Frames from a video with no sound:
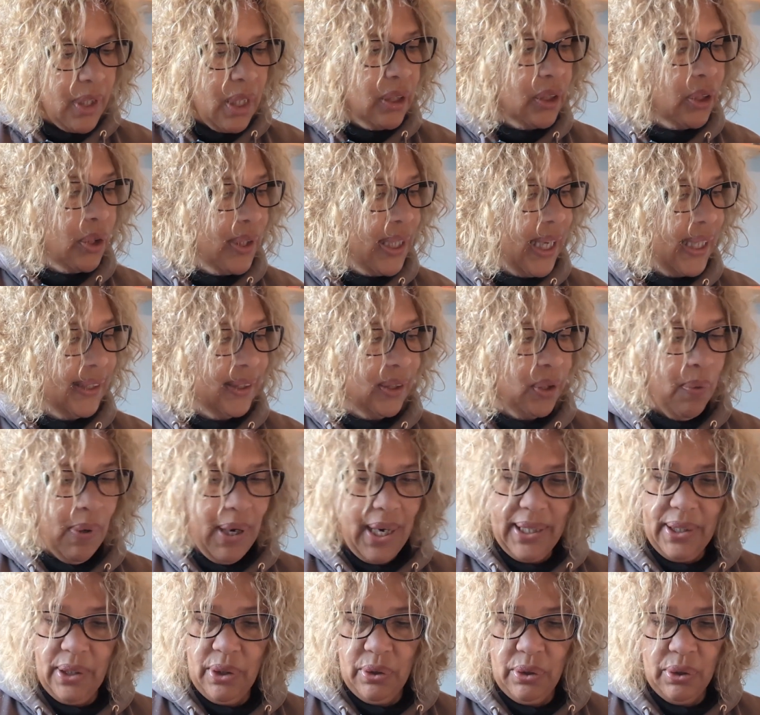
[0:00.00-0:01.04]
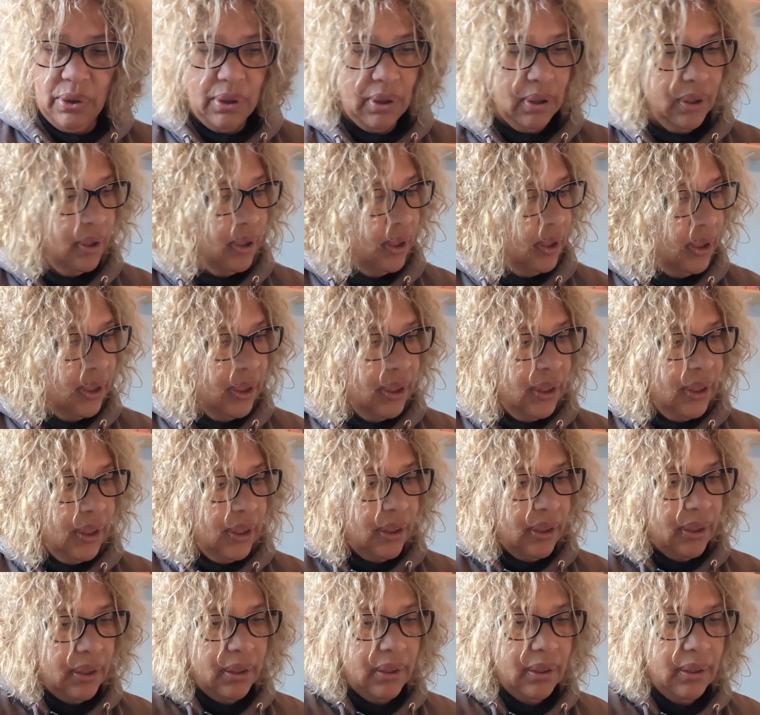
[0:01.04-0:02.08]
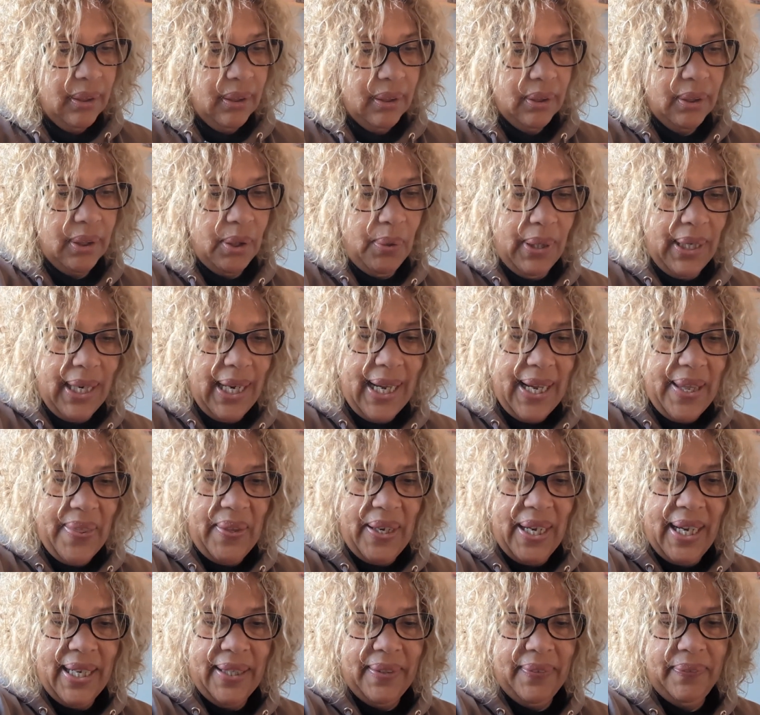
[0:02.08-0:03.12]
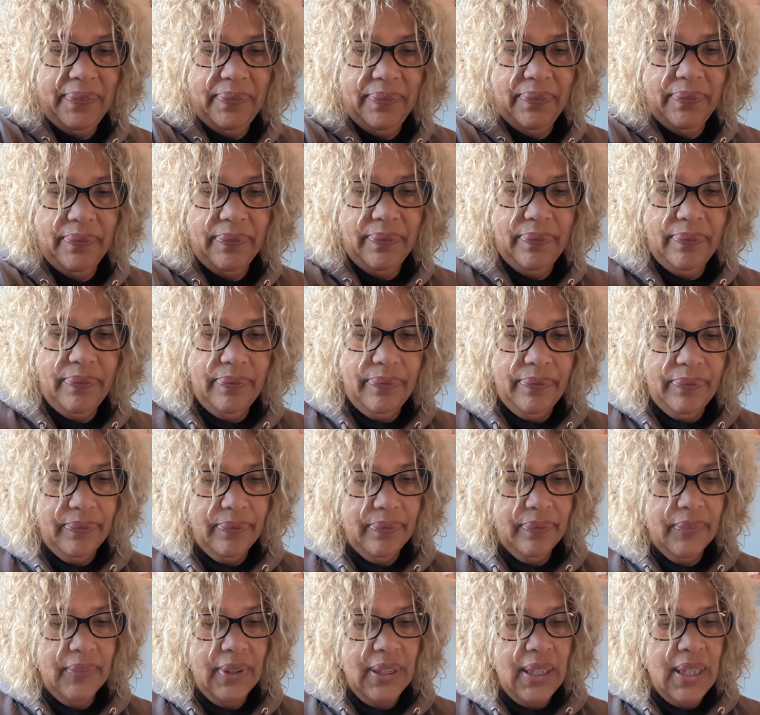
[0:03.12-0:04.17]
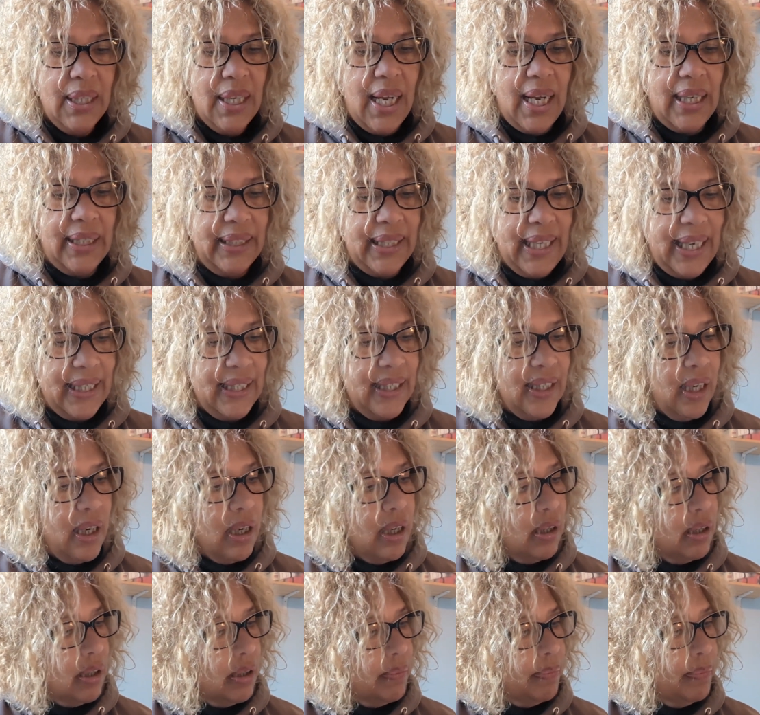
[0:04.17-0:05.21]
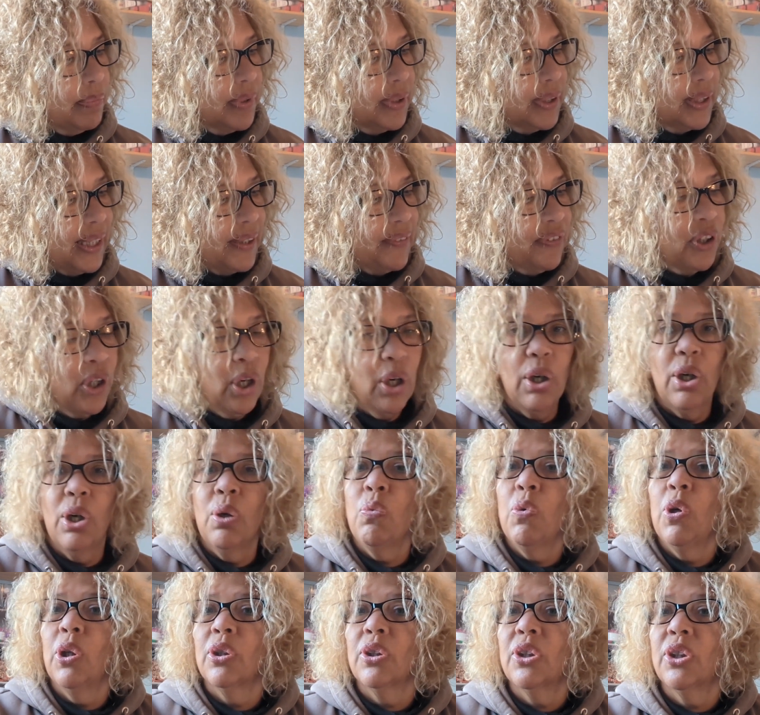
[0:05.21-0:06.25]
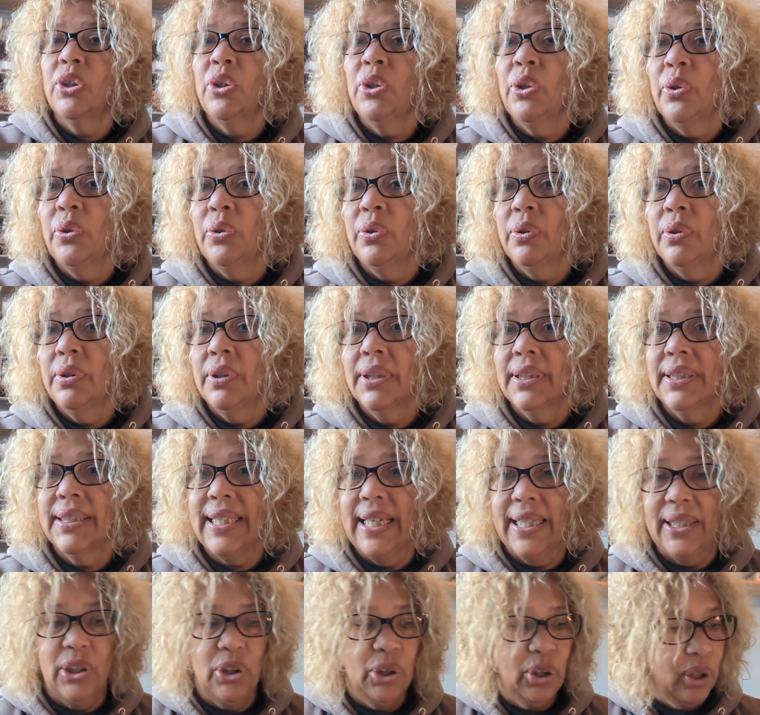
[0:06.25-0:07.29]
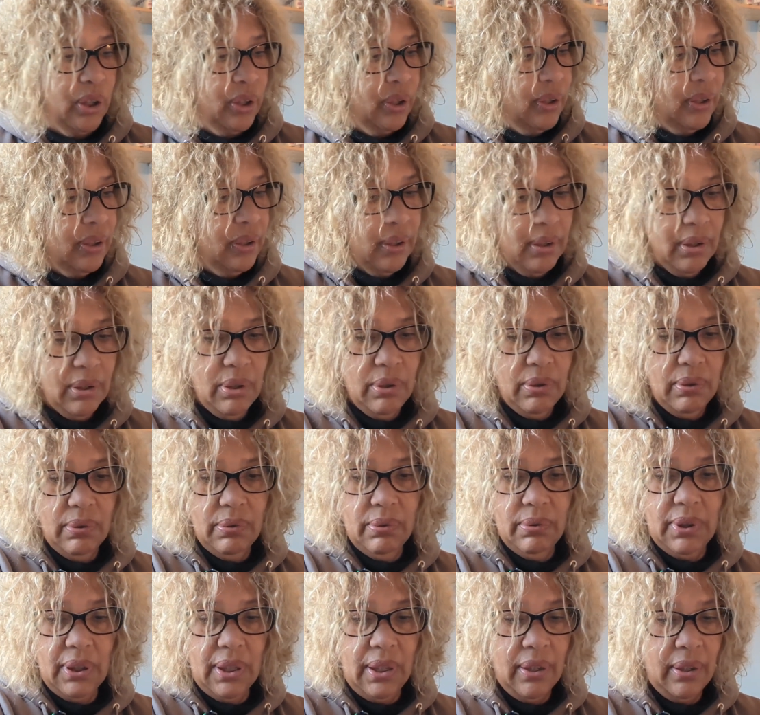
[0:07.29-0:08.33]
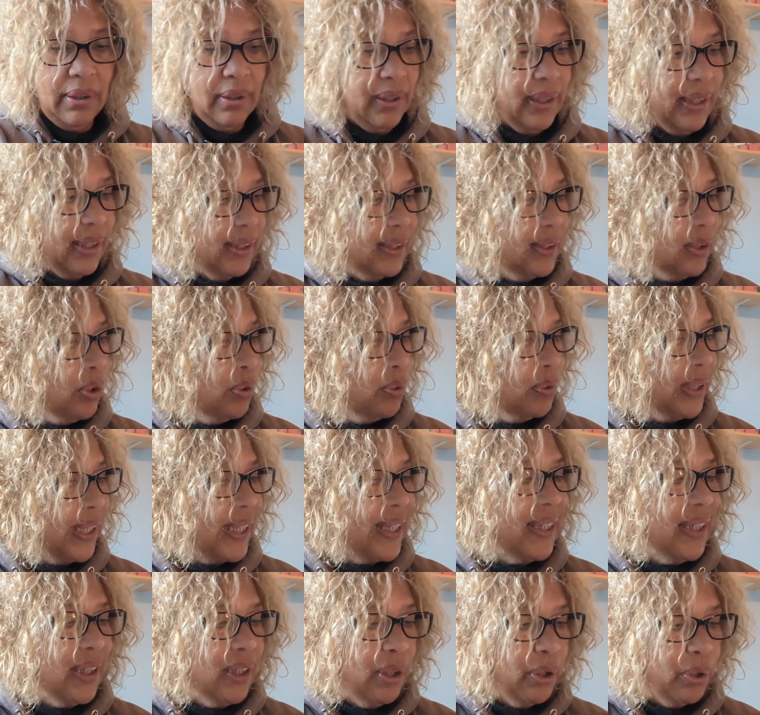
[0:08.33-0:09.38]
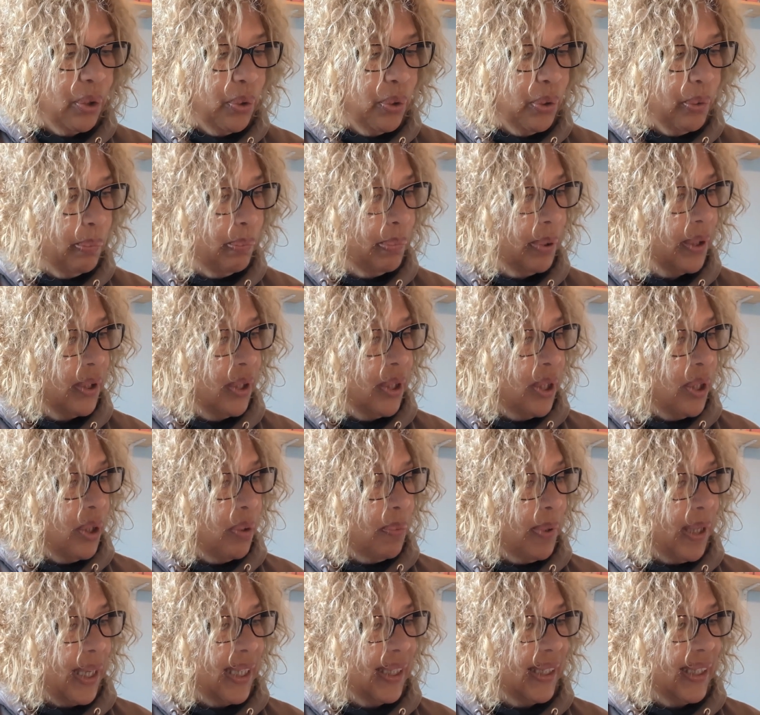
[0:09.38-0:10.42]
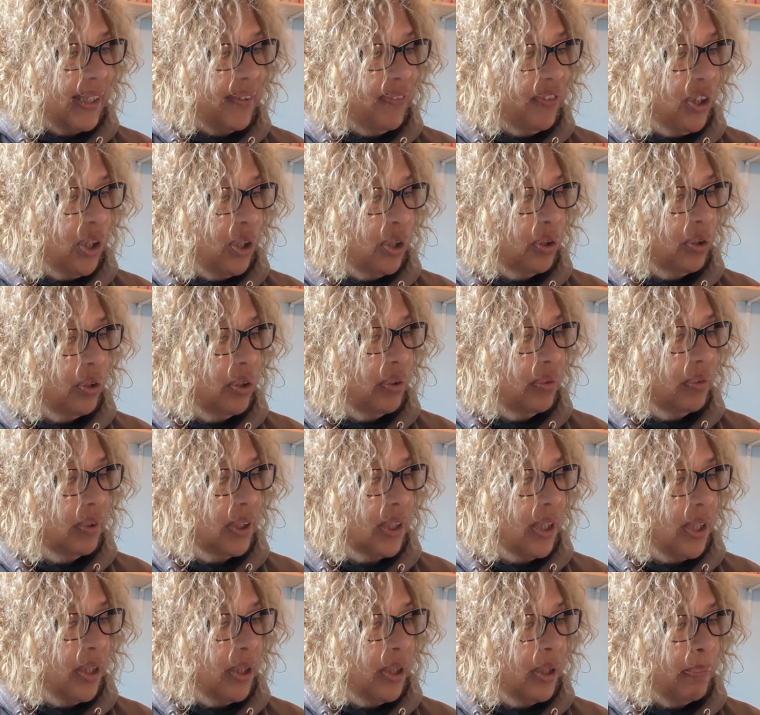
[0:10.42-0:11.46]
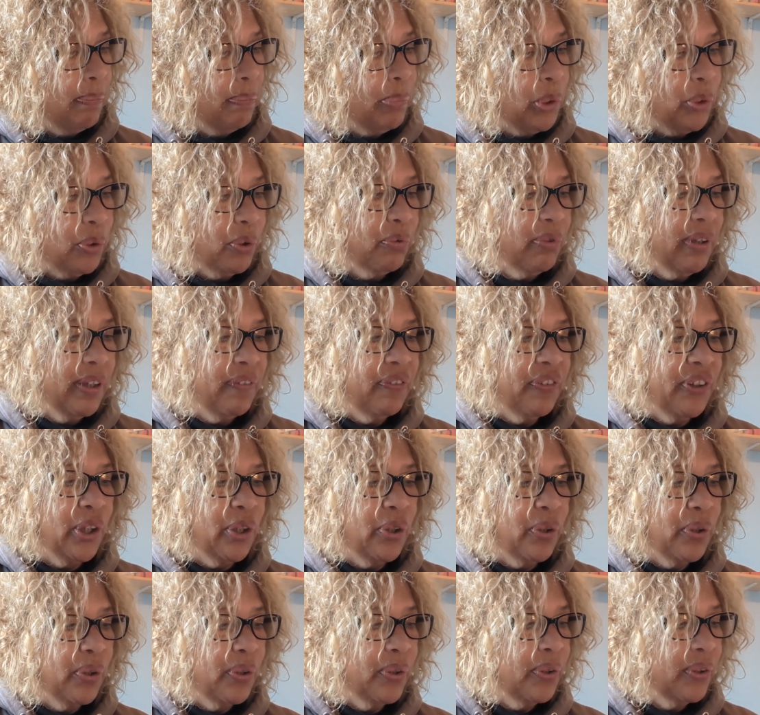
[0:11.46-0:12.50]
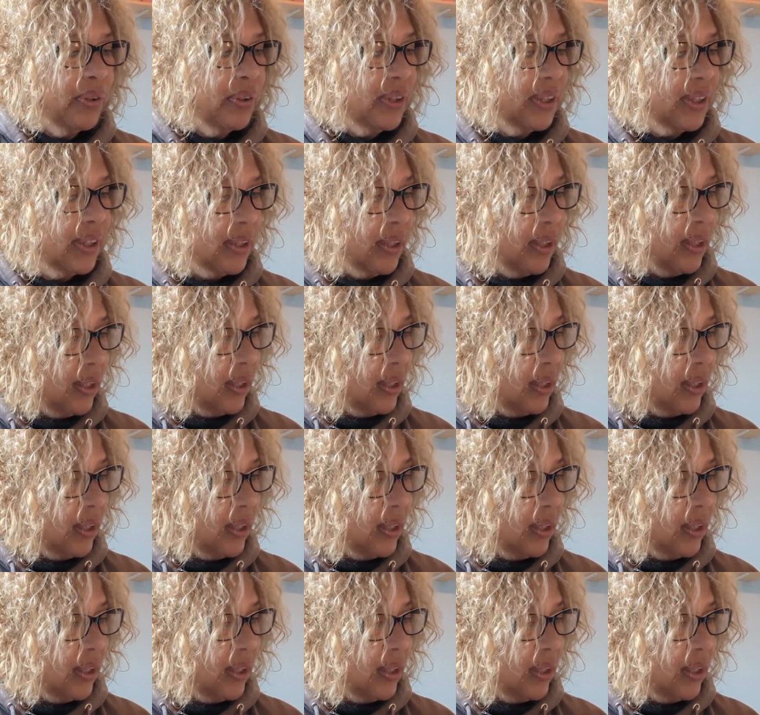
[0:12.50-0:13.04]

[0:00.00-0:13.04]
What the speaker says: So that's quite good. So I like that. And then they've got a what's new section called, it's called In the Loop, where they've got book reviews.